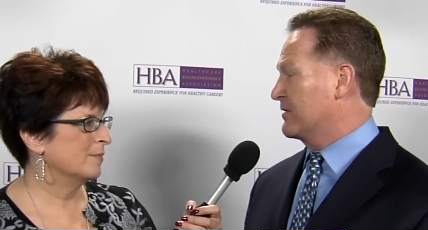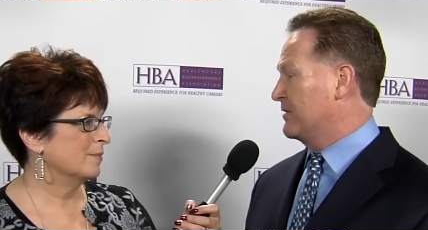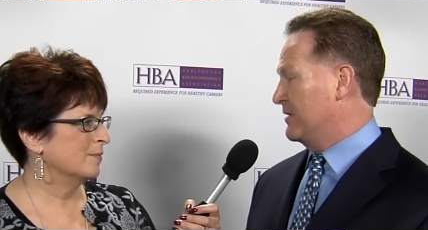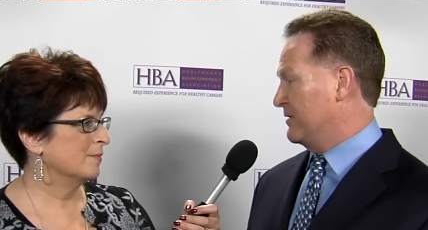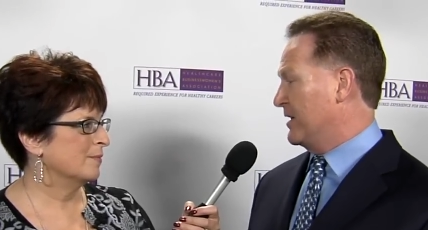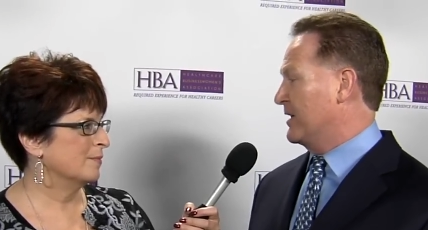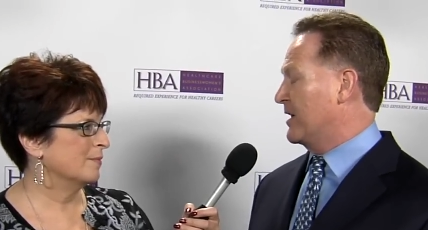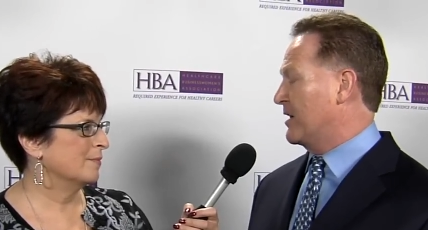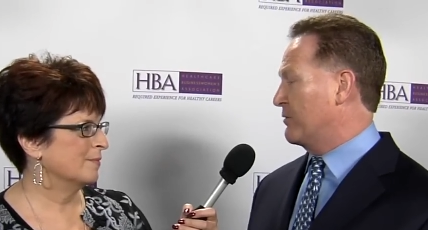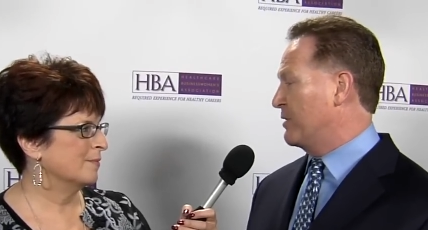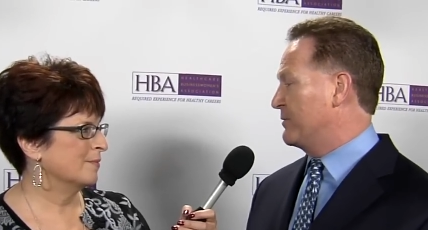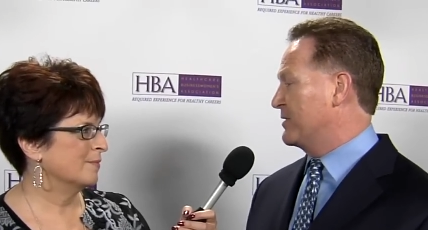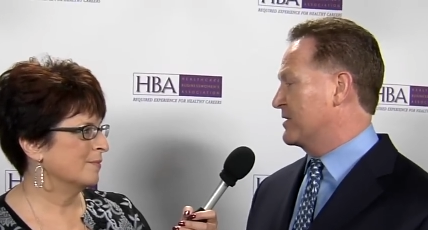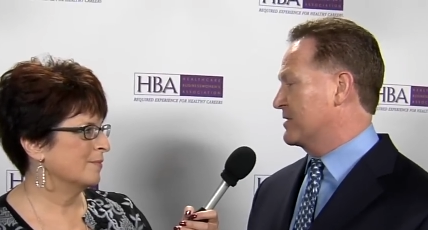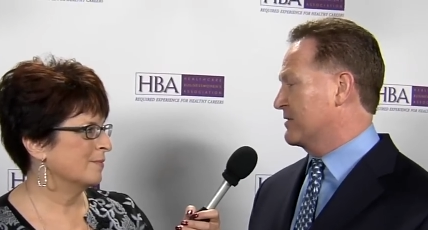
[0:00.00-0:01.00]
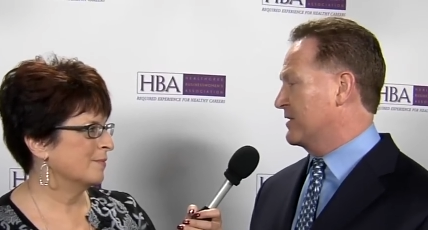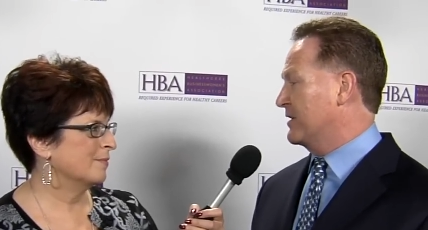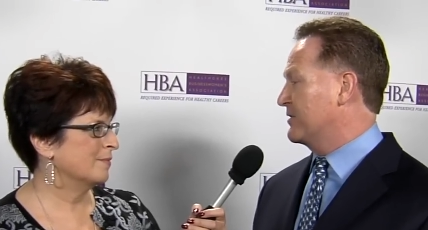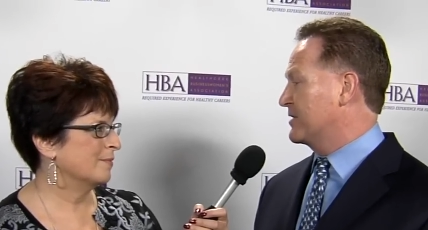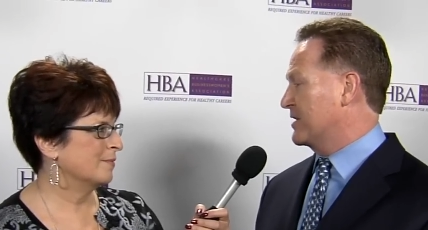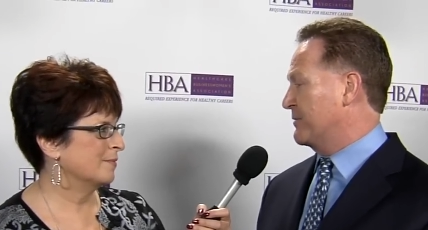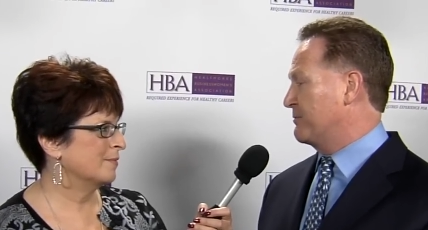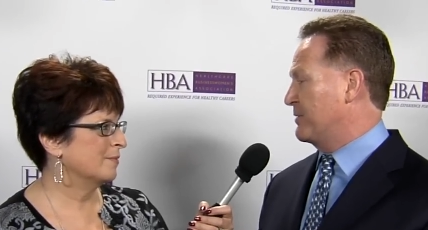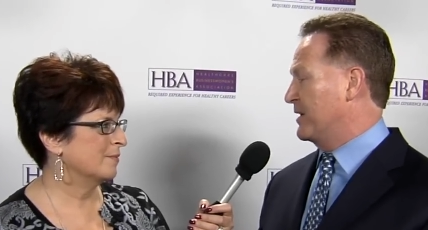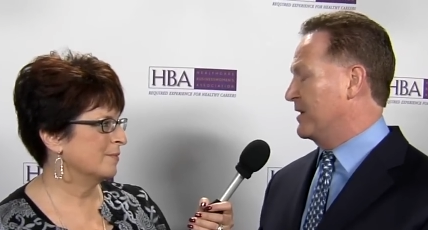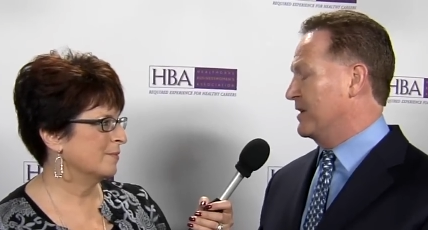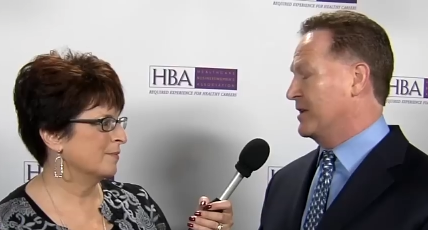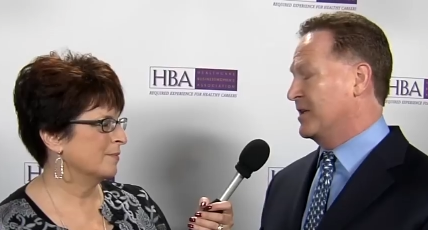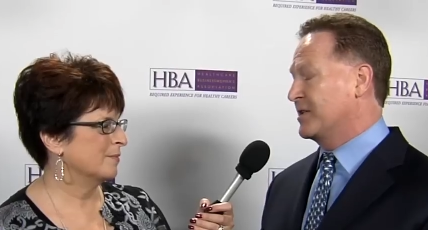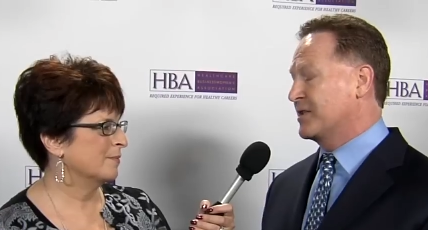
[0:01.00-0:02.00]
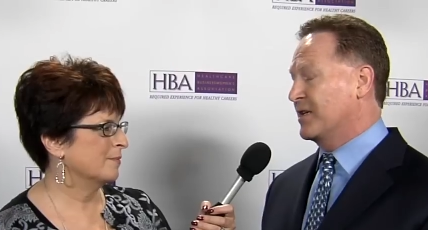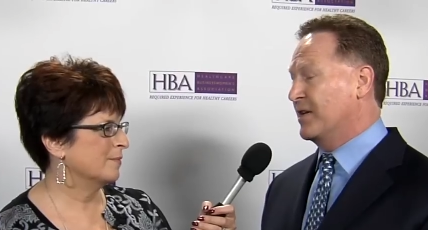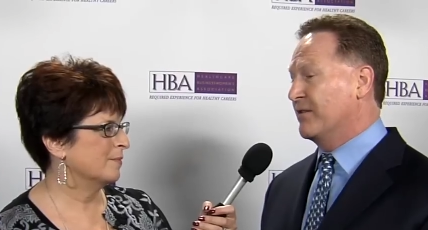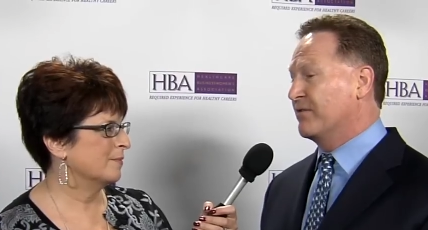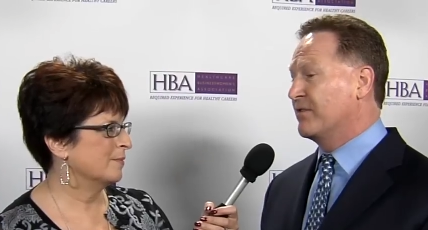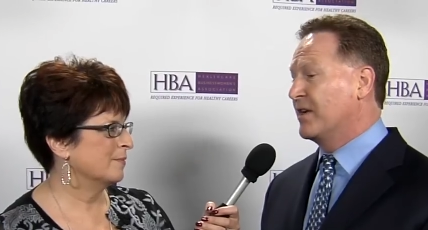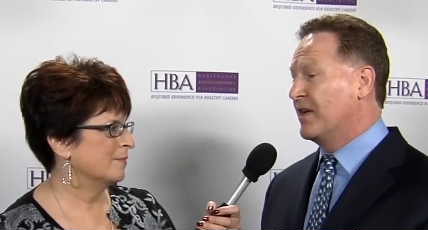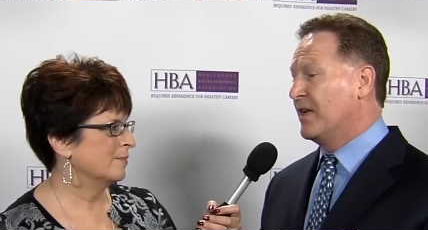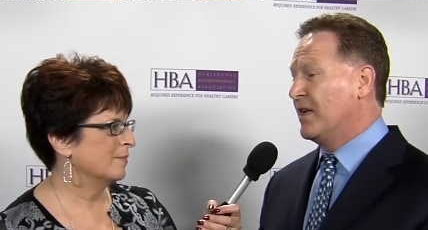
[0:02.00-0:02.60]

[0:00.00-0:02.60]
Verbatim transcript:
Speaker 1: including our Women's Leadership uh, Initiative.